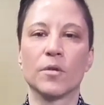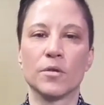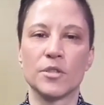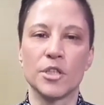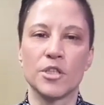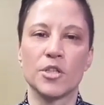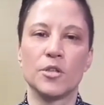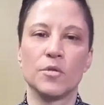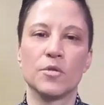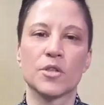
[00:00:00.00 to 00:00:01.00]
on
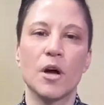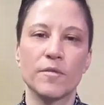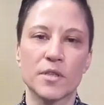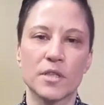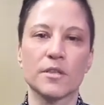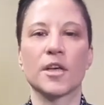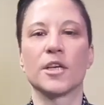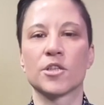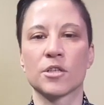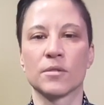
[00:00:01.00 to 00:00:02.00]
TGEU's office
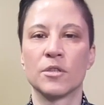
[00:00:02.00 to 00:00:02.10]
location.